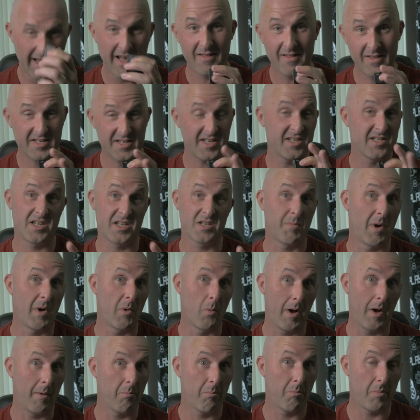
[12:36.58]
This is just my
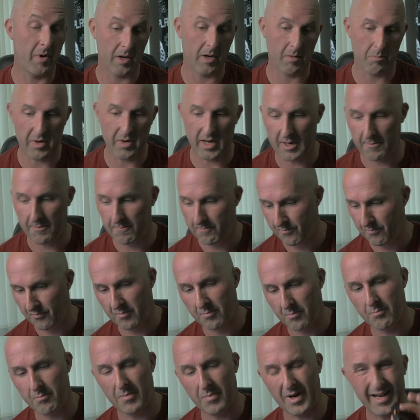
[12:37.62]
one bugbear.
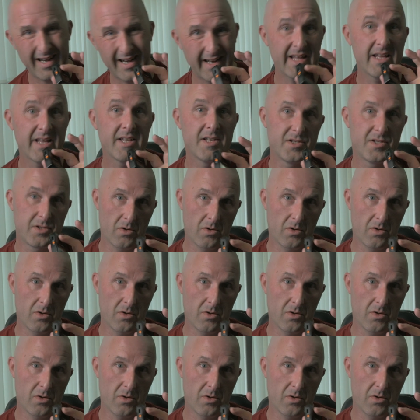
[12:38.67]
Please